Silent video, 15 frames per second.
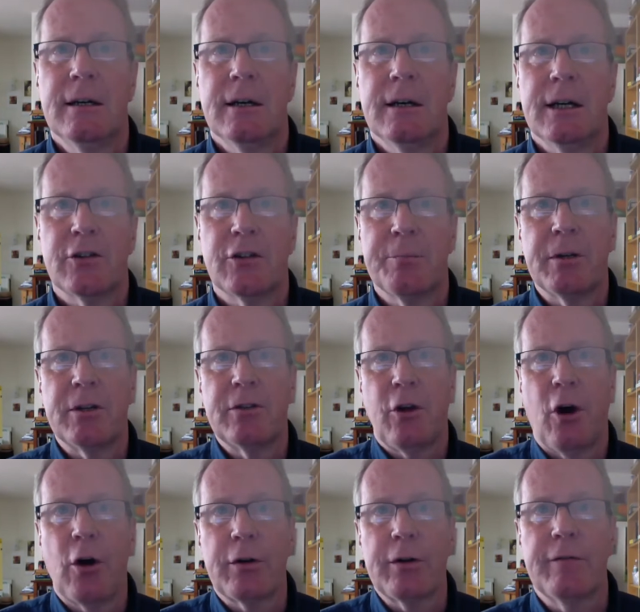It's a bit
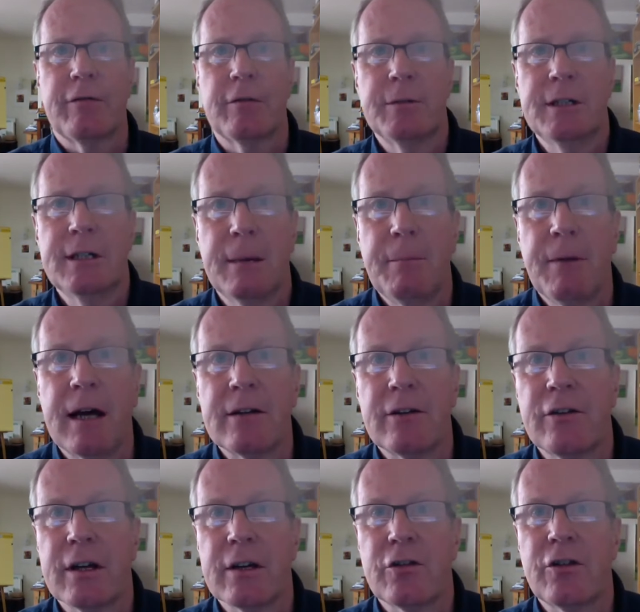daunting for me. I'm not
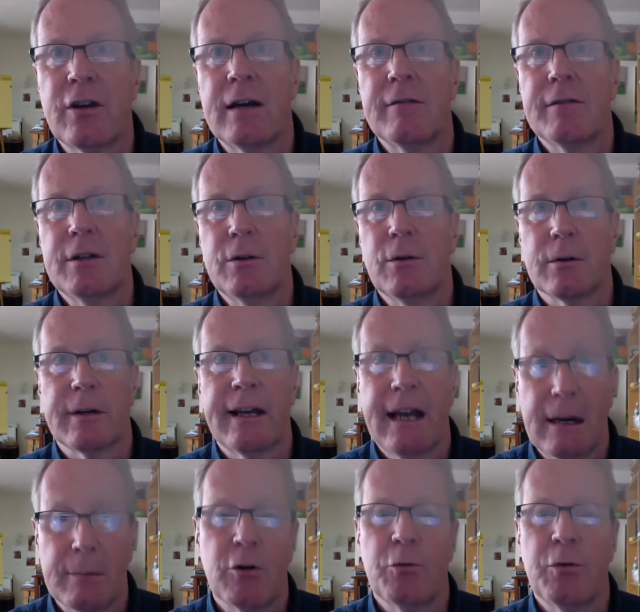tech savvy or
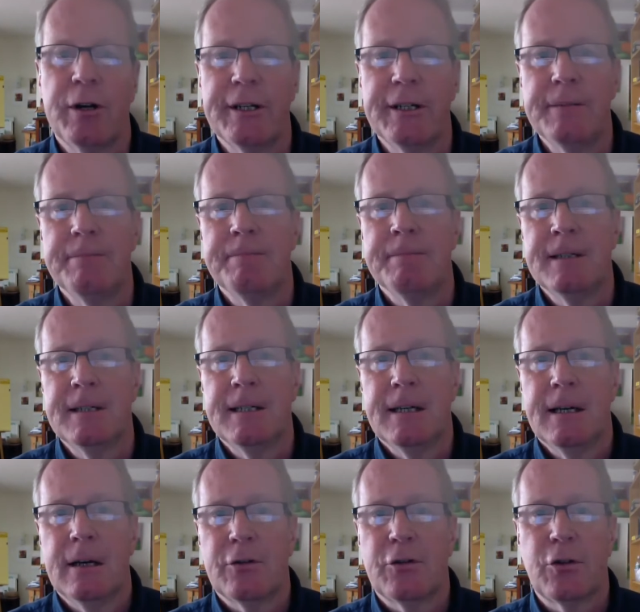camera ready,
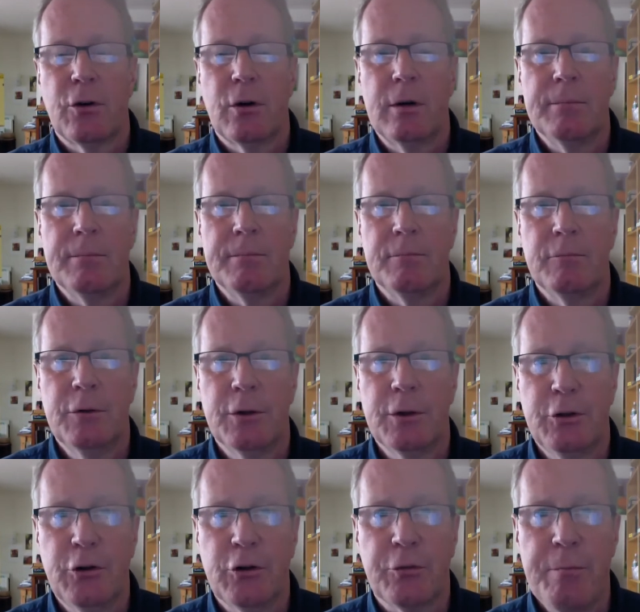so I'm really
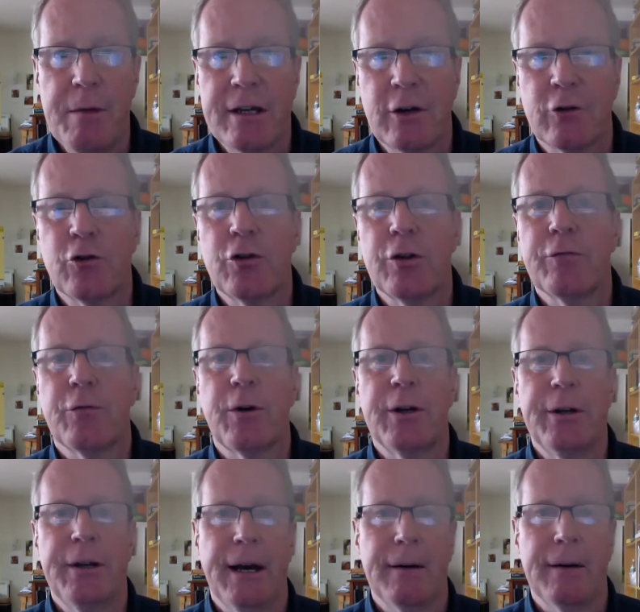just making shift right
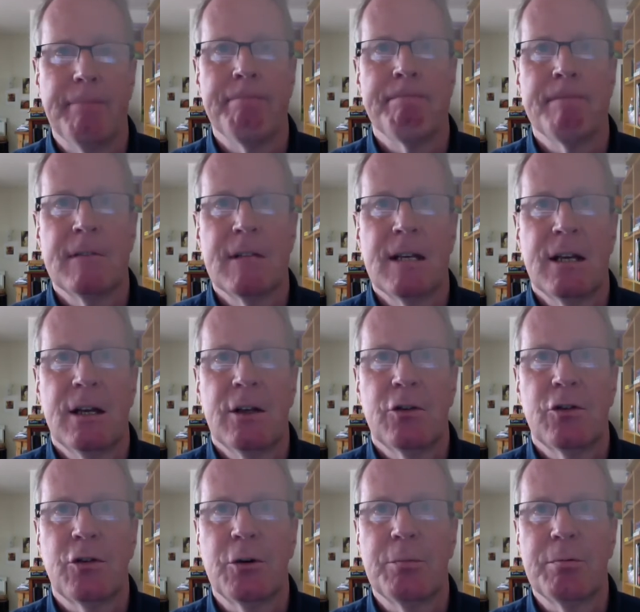now.
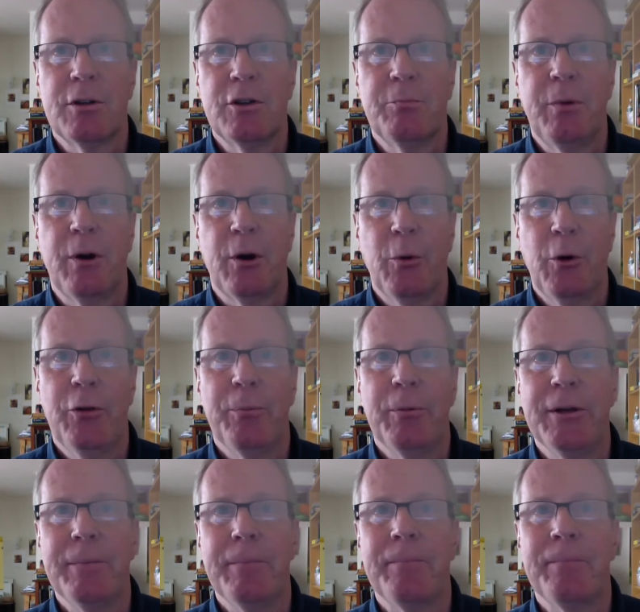So please bear with me.